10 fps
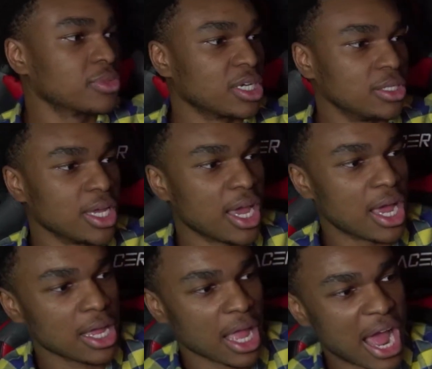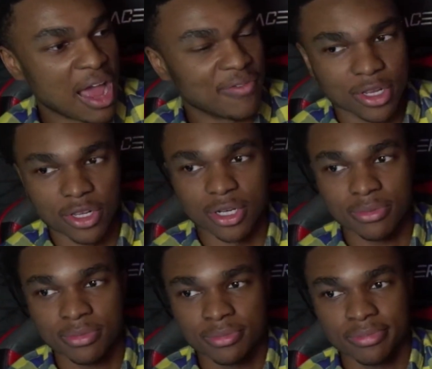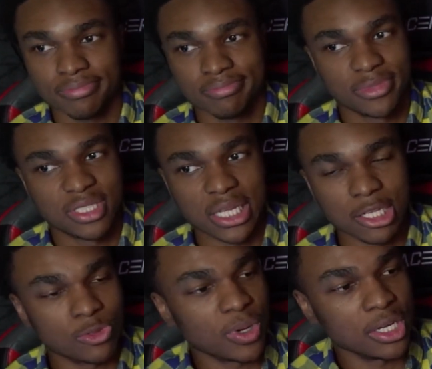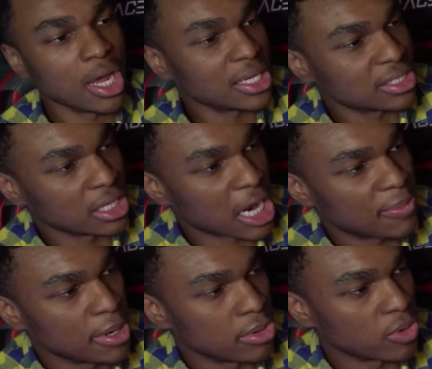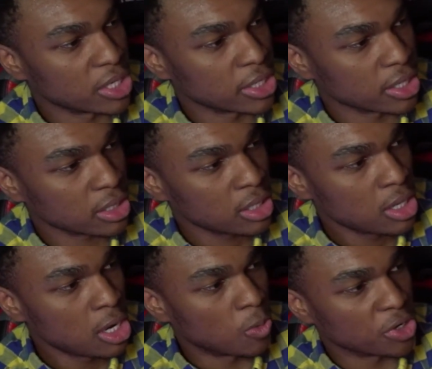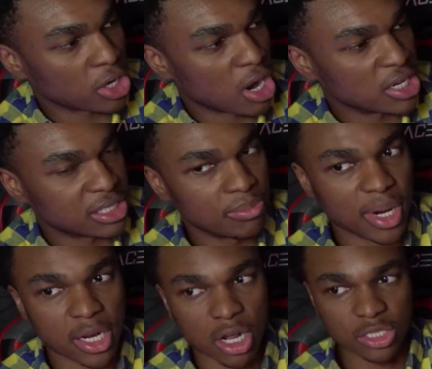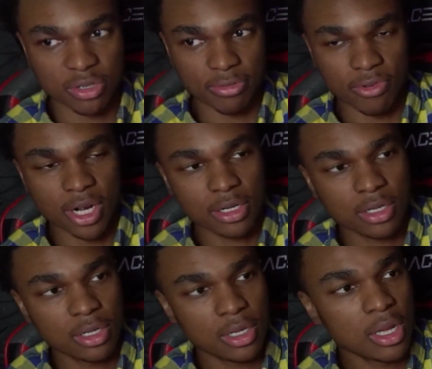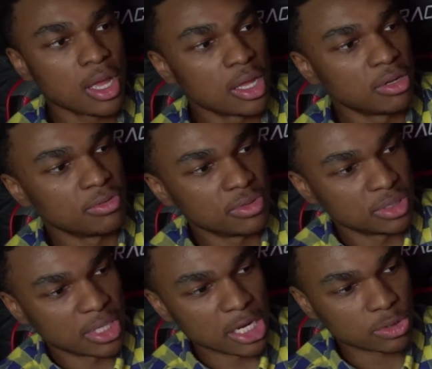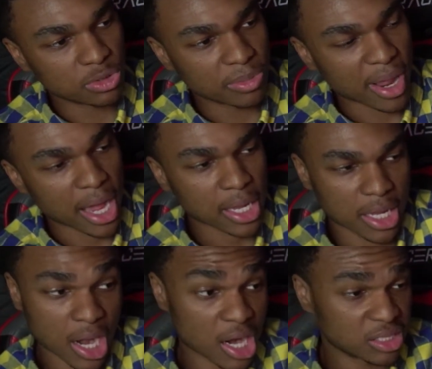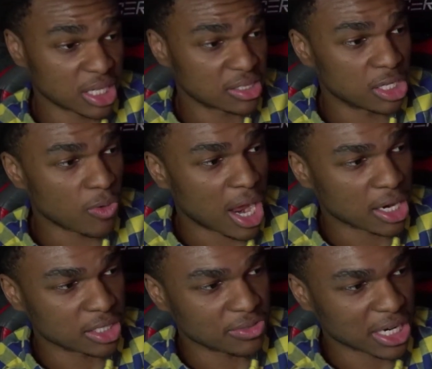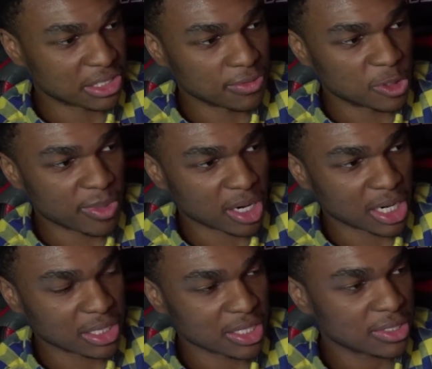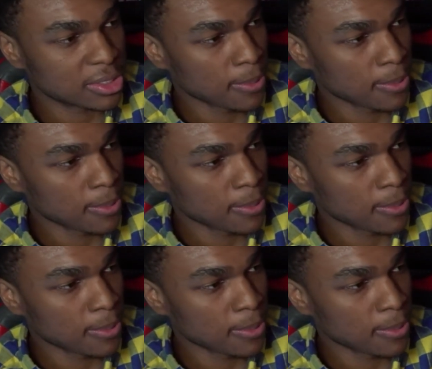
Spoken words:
Yeah, I have it, set this way. I see a lot of people run their constant button onto the front, then towards the back, and honestly I see why, because it actually feels better like this.